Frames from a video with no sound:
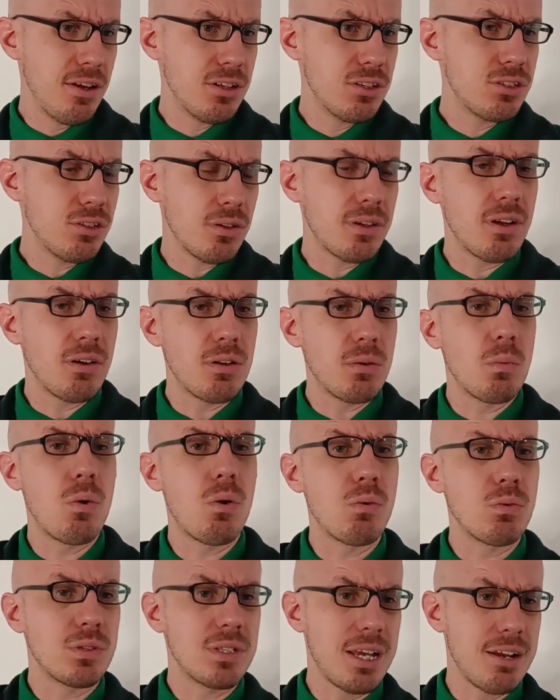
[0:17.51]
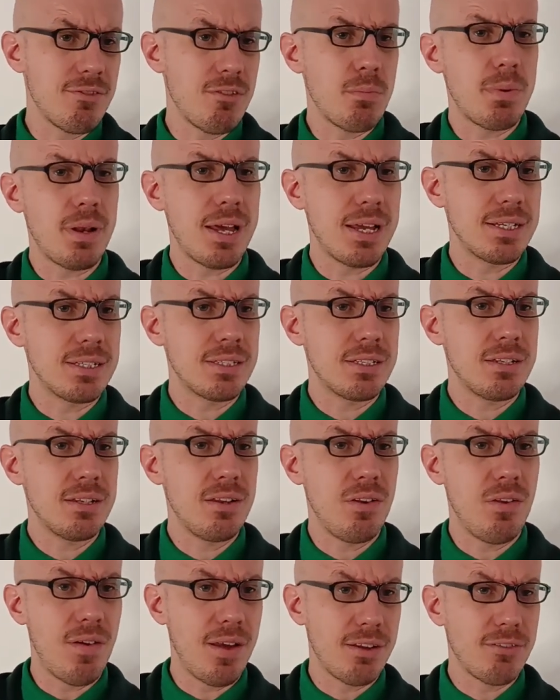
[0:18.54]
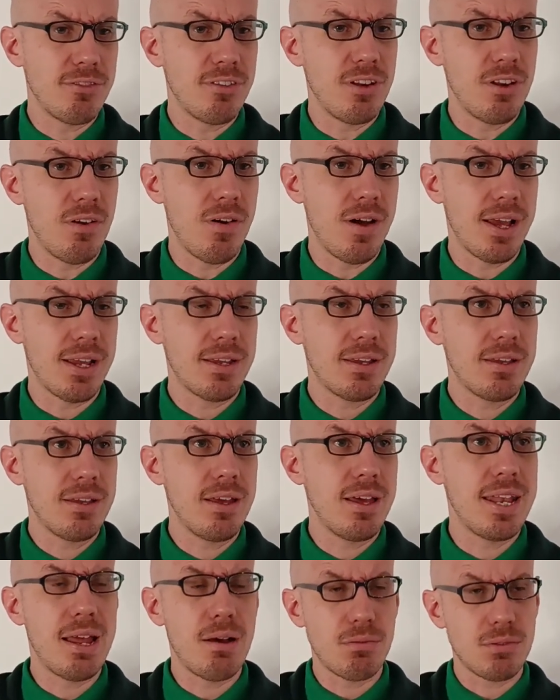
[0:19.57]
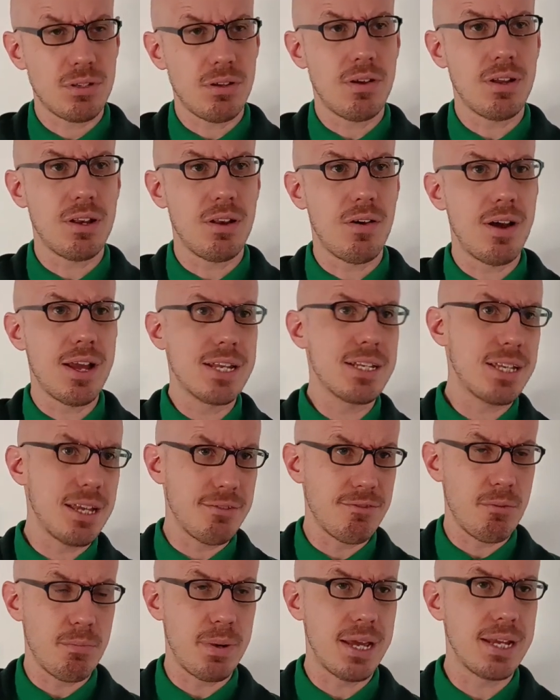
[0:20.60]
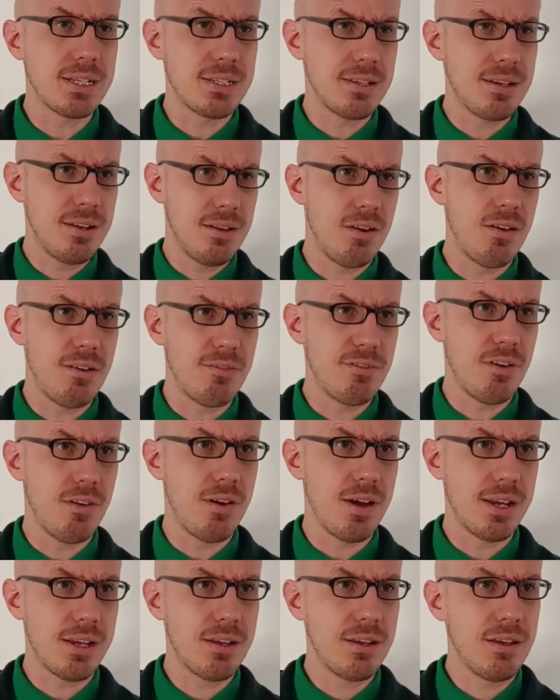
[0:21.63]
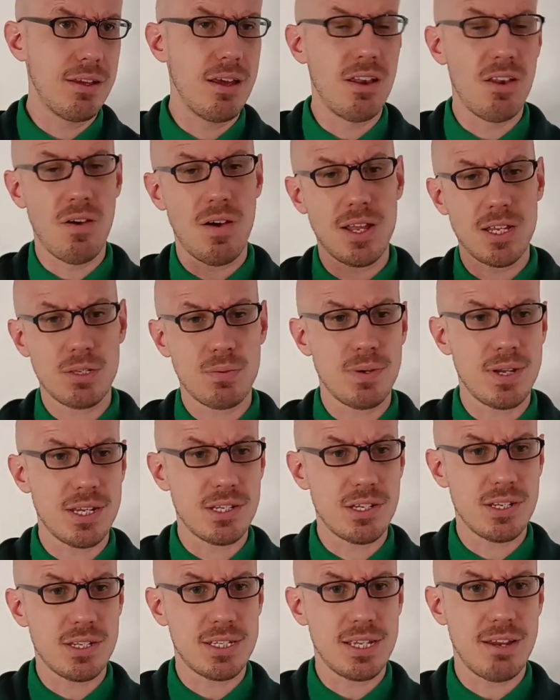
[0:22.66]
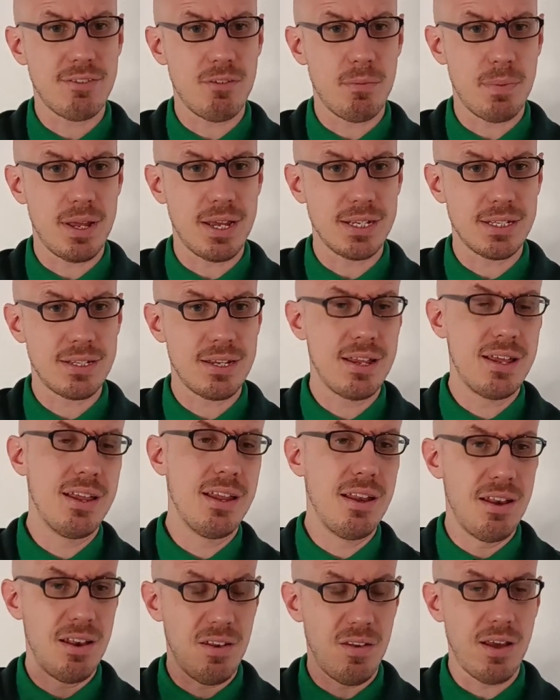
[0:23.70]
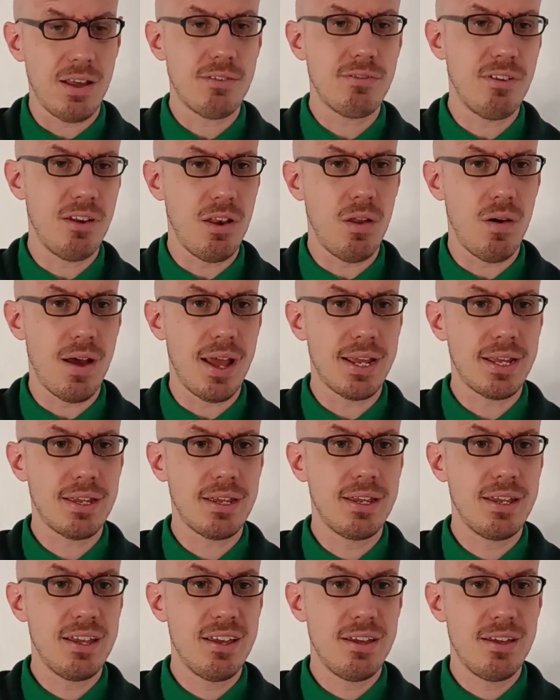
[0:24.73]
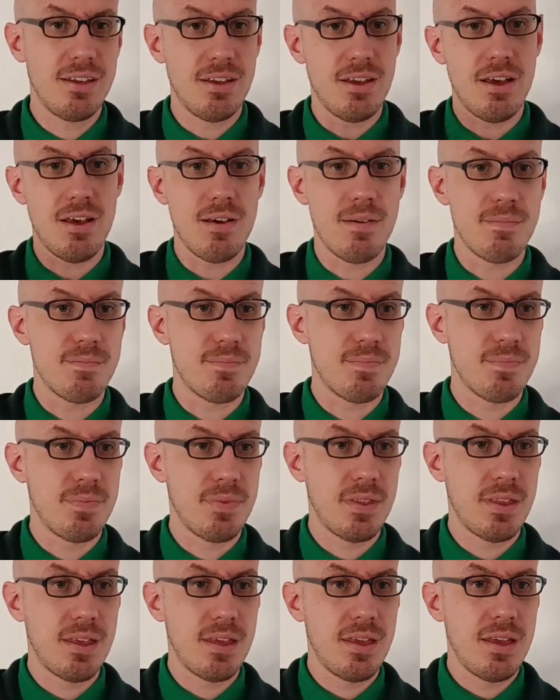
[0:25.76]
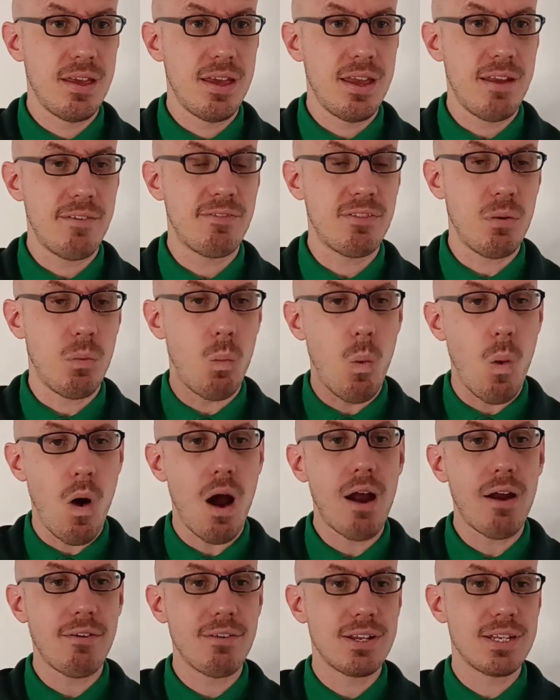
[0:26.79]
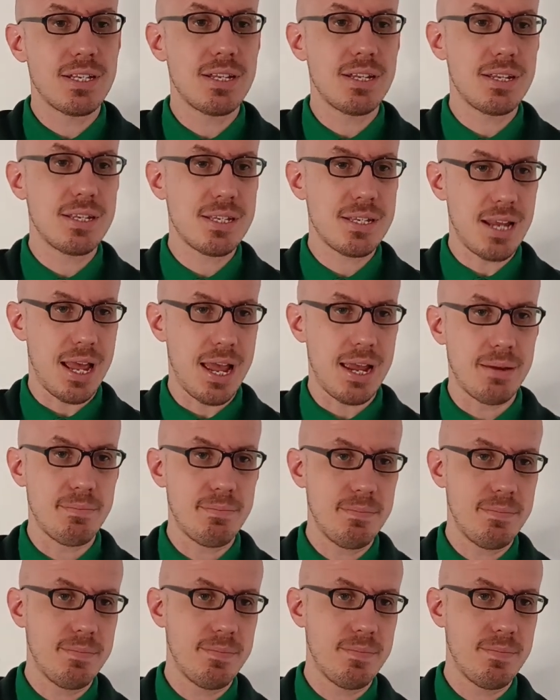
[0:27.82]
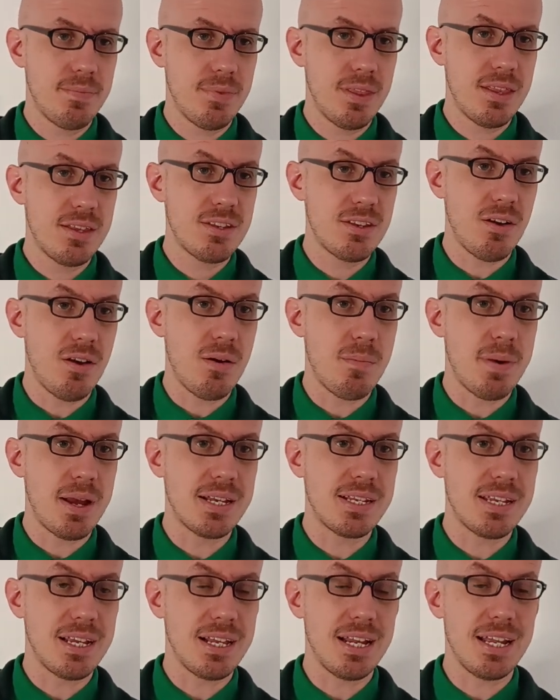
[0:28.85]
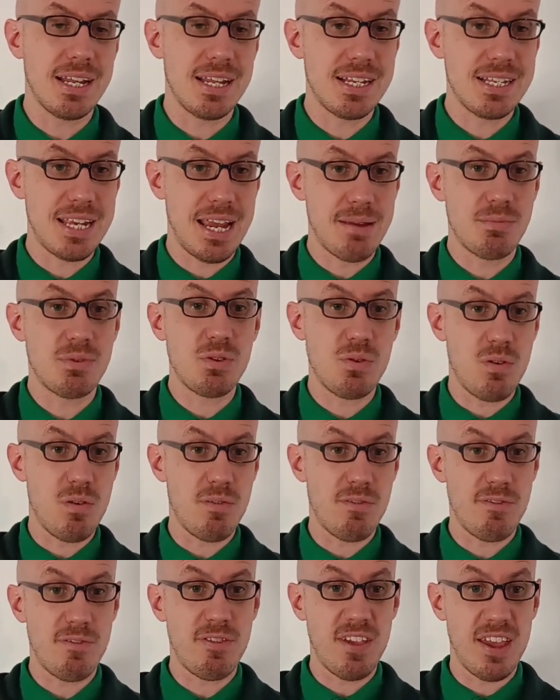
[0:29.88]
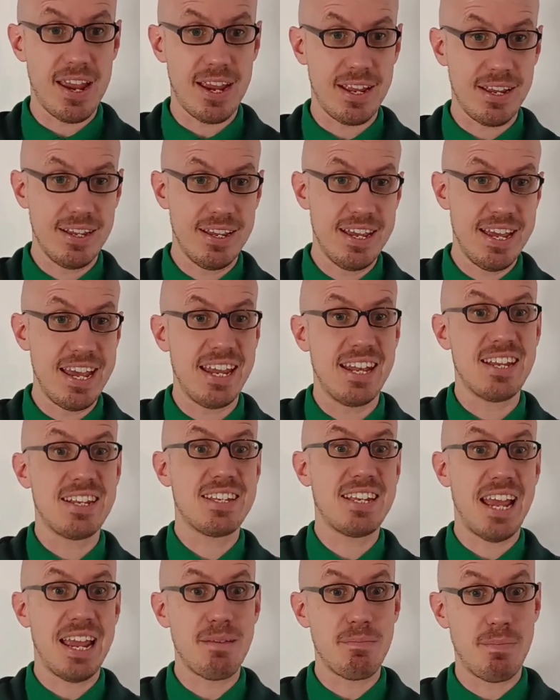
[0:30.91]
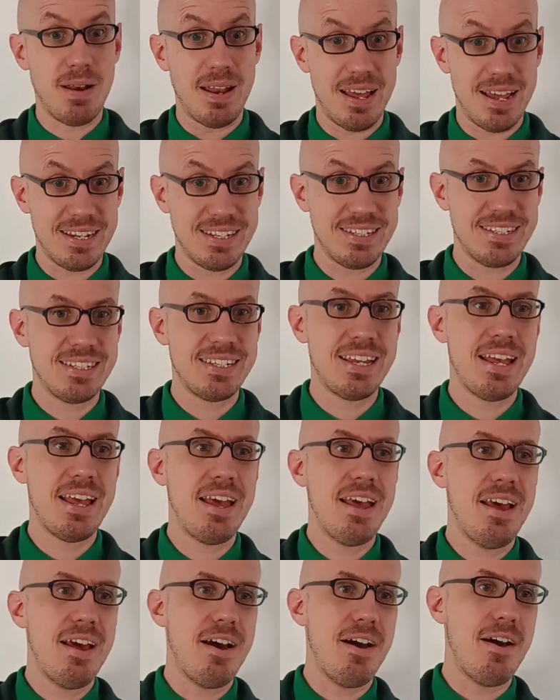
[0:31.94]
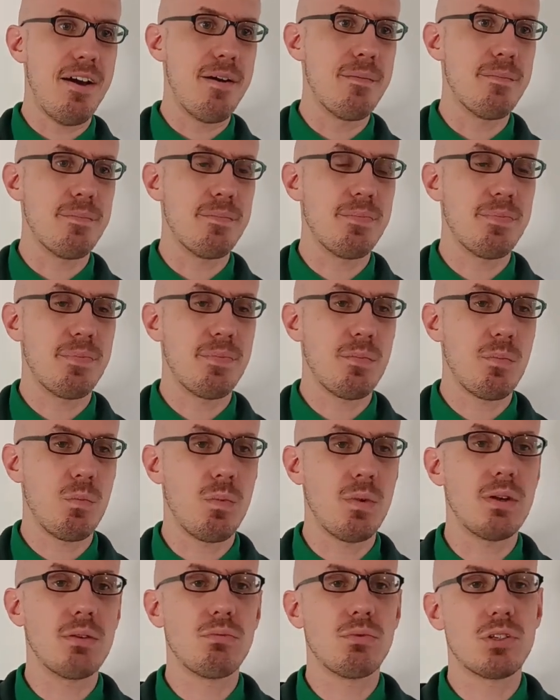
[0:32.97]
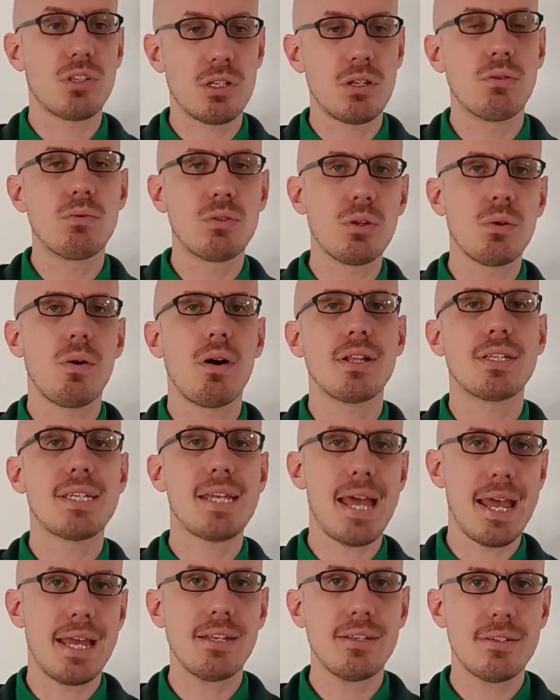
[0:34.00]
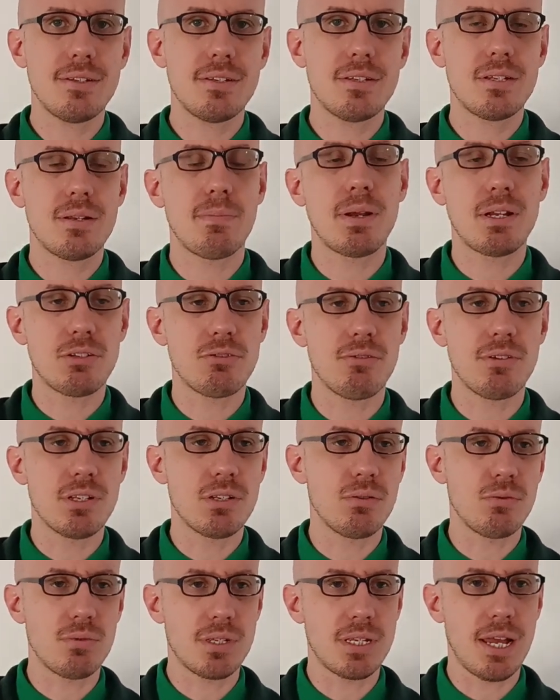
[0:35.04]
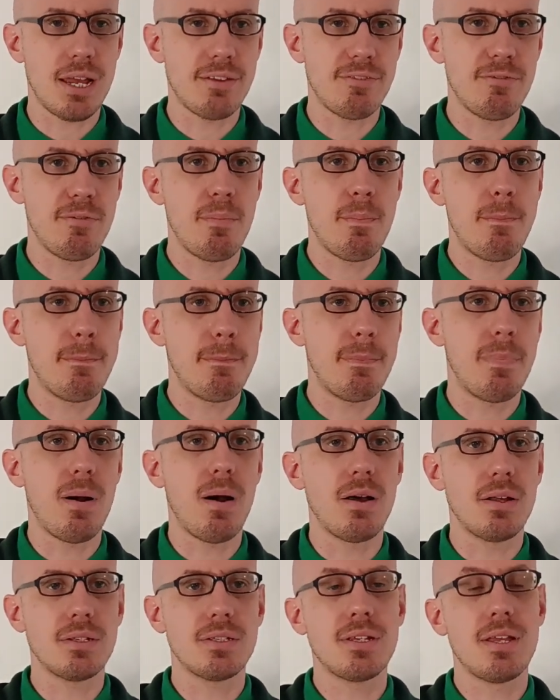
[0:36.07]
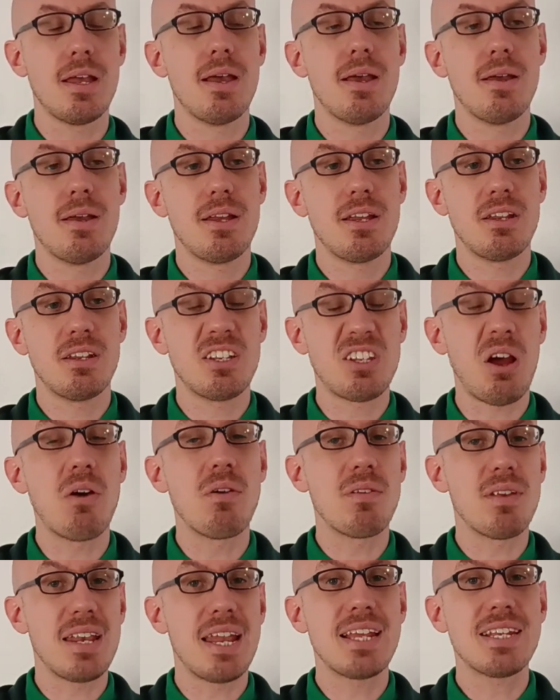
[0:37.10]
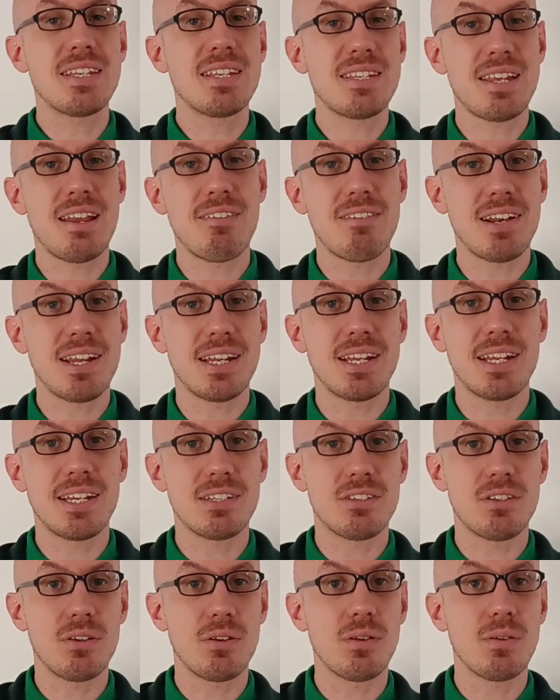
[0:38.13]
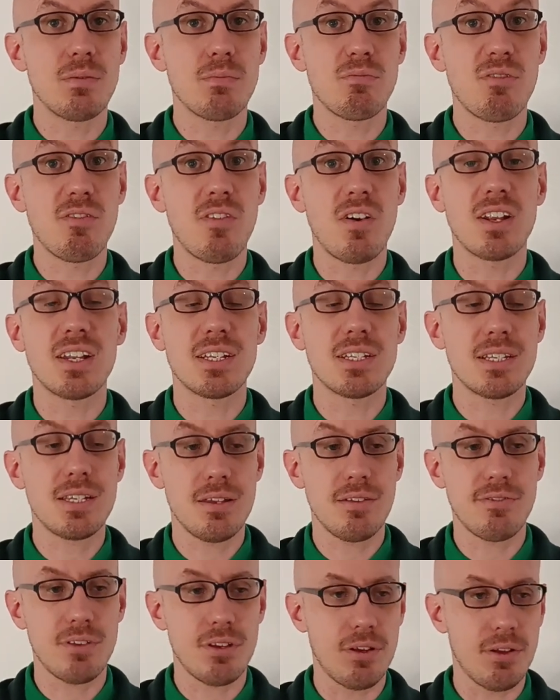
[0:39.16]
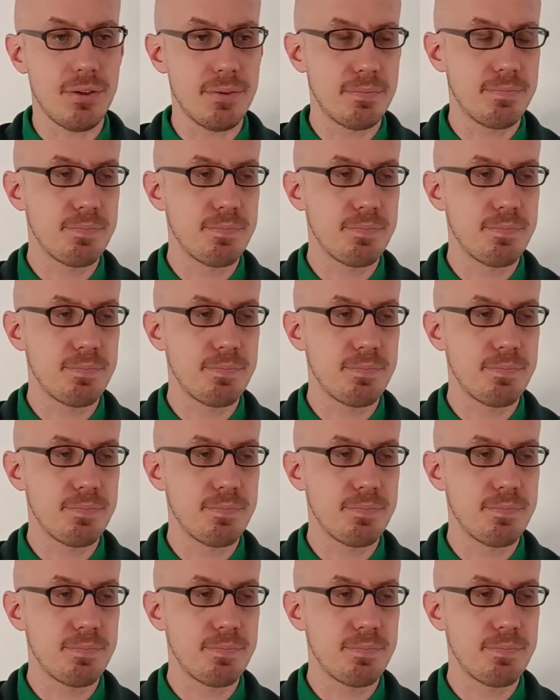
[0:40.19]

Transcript: socket on the wall is getting replaced like for like, an outside light is getting replaced like for like, a light switch is getting replaced like for like. If the wiring's the same, so basically the same sort of thing in the same place, we will still do our tests to make sure it's all safe, but don't necessarily need to provide a certificate.